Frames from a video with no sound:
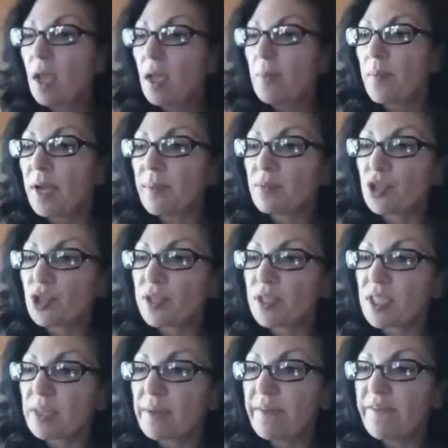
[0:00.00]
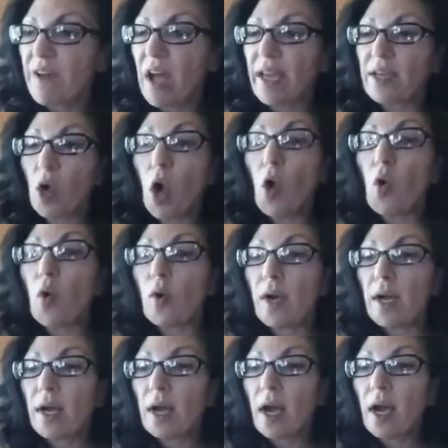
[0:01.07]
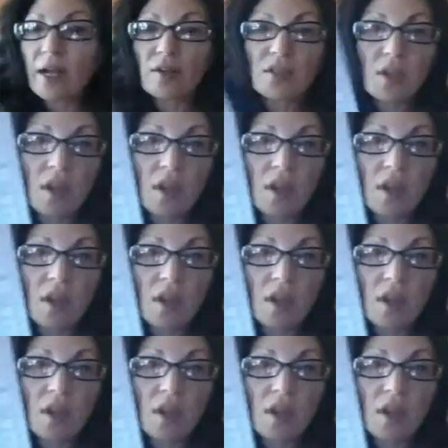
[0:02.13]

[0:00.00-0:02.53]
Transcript: but I'm sure it's going to be fine. Oh, I also